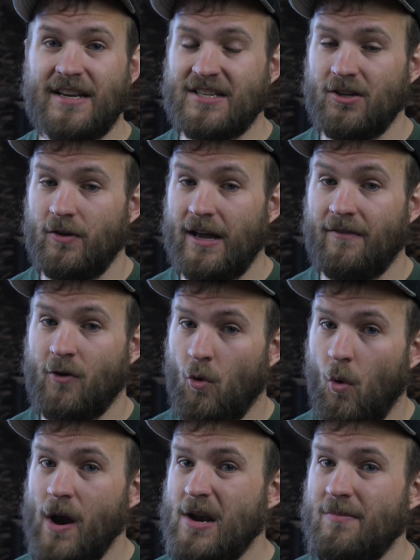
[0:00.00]
I still have
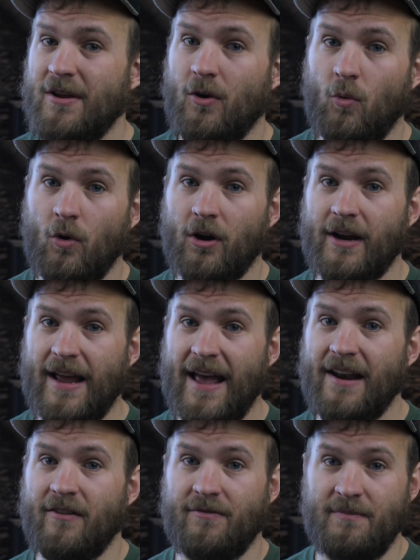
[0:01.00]
quite a bit of work
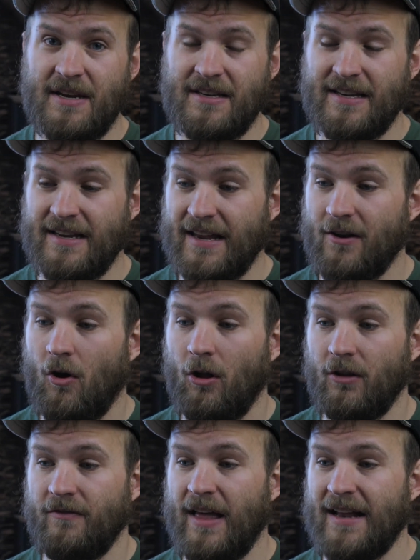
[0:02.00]
ahead of me to get
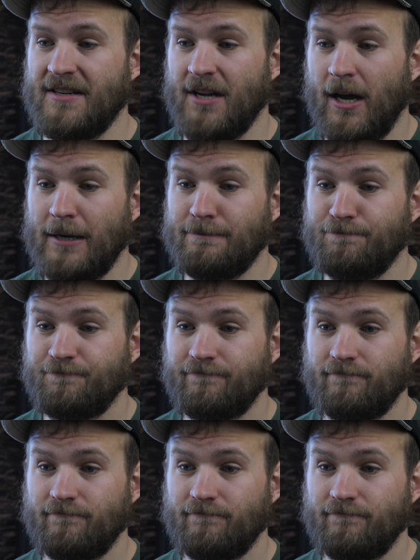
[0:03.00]
all of that done.